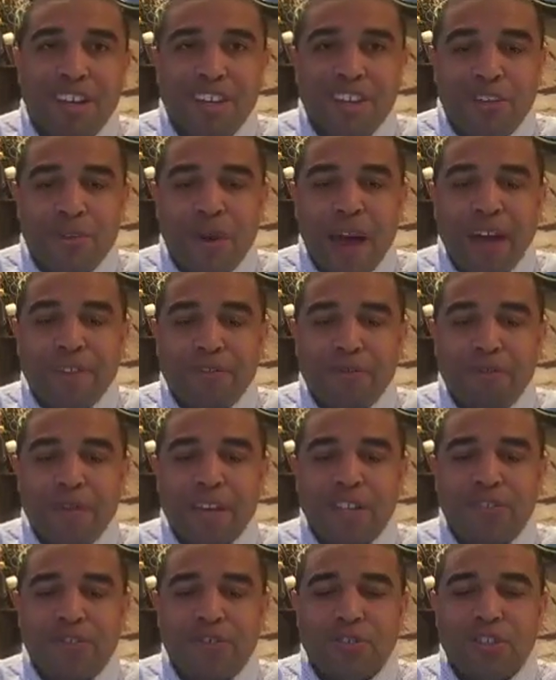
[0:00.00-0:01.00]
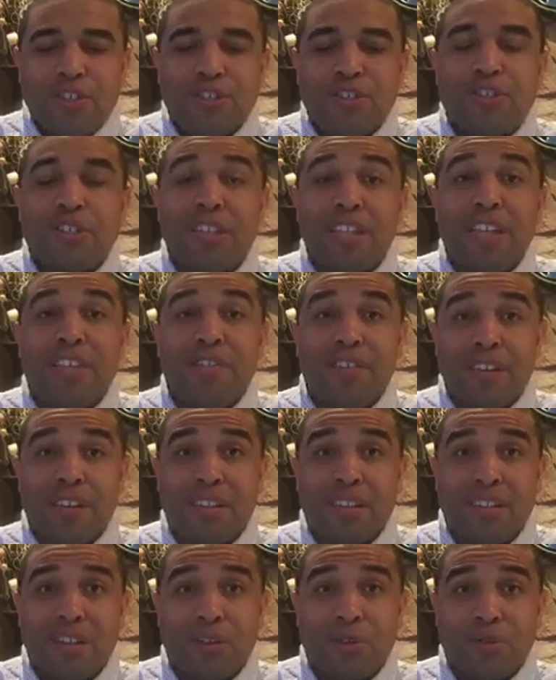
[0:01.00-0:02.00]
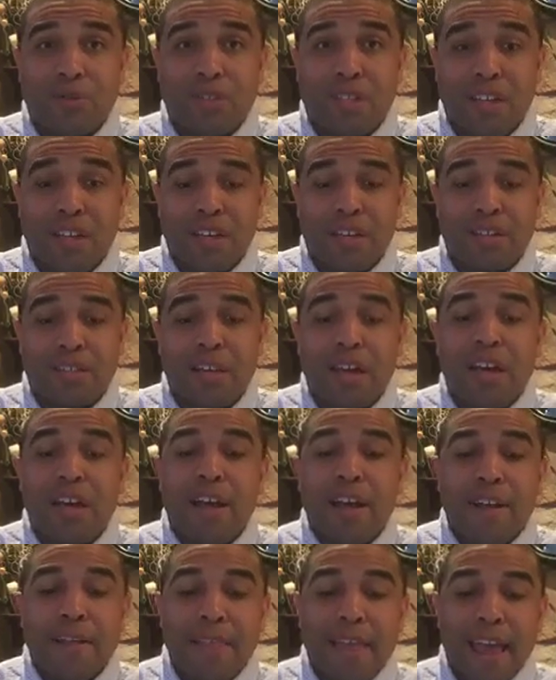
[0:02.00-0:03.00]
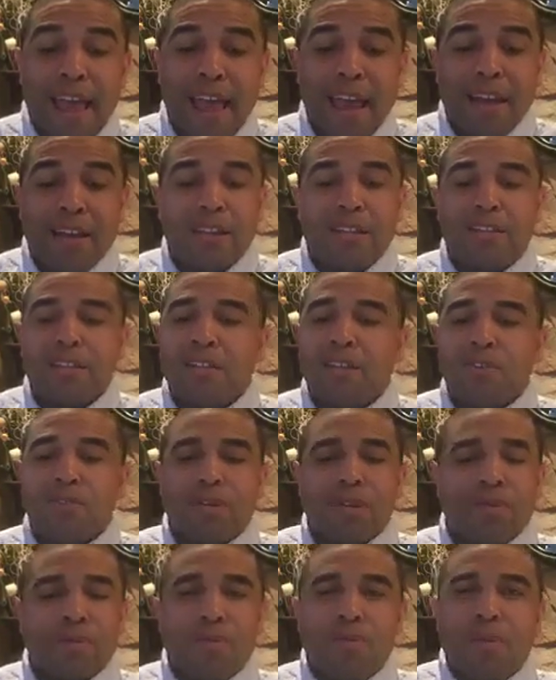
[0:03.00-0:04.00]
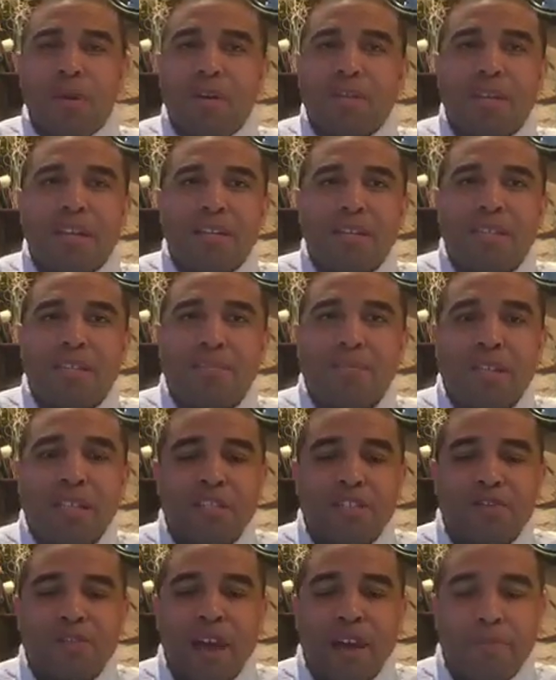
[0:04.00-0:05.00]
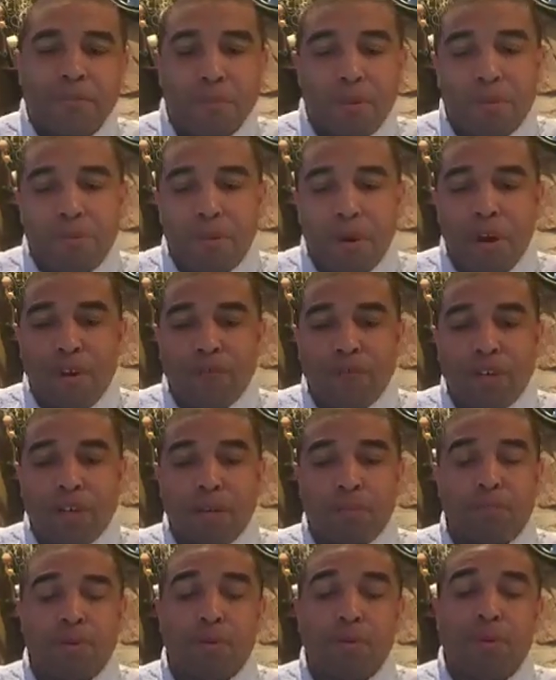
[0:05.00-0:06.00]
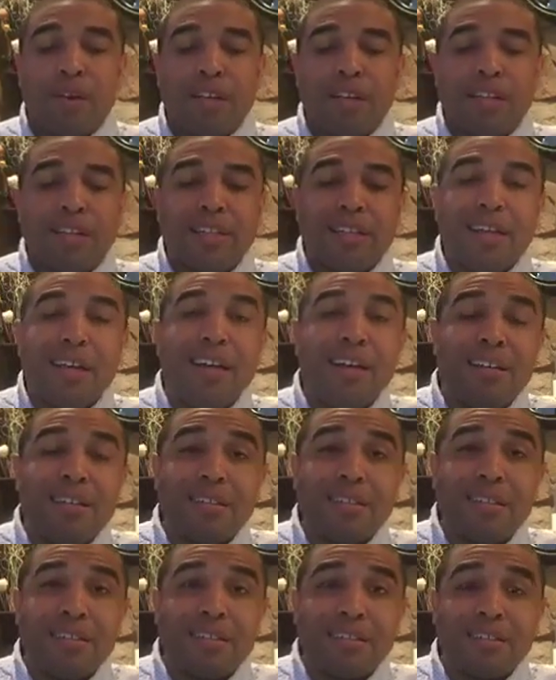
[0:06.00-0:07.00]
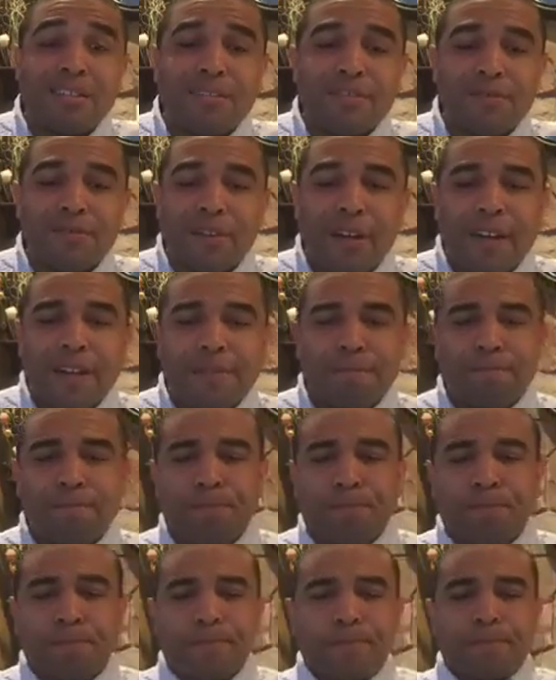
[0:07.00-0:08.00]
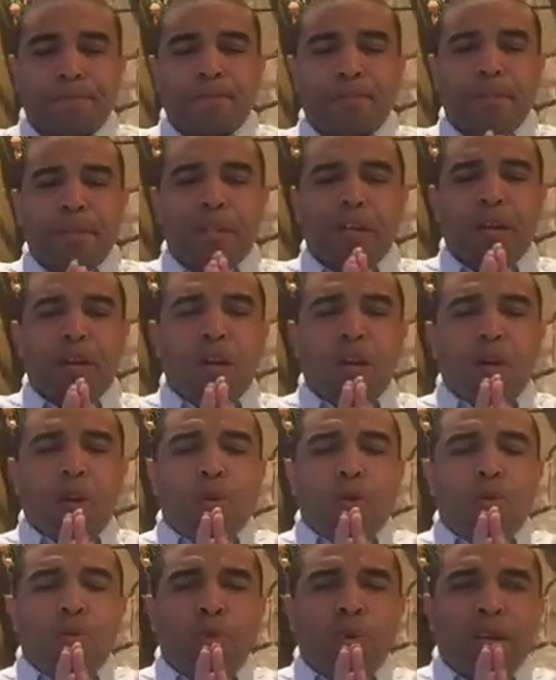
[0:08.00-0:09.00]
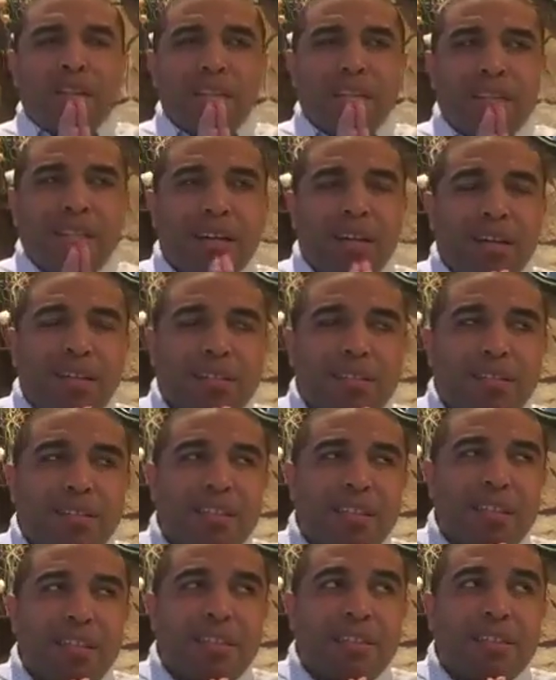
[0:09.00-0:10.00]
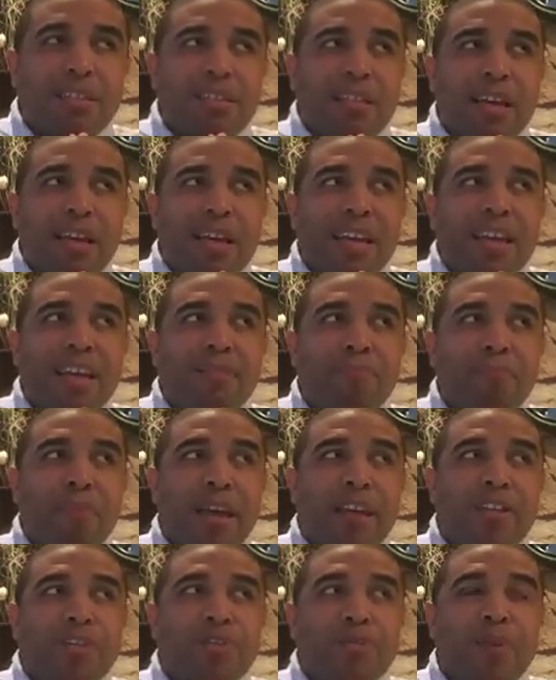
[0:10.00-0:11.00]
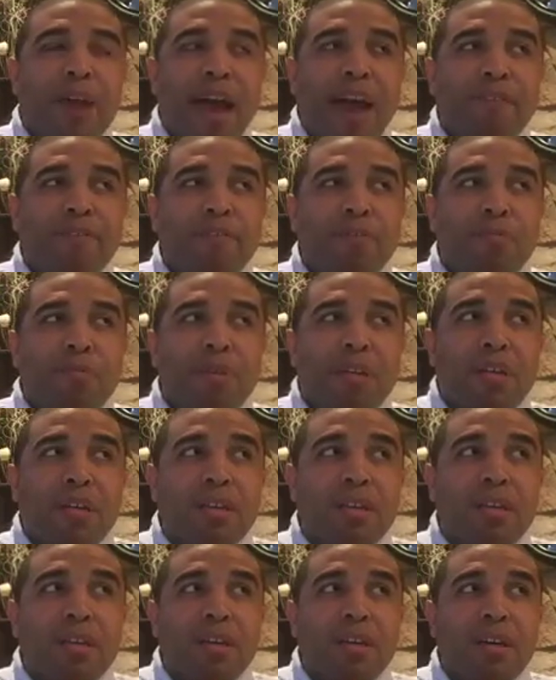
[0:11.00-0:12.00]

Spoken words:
you have to make sure that you're living those things. And don't get me wrong, that doesn't mean that you have to be perfect, but what it does, right? What it does is it makes you have to be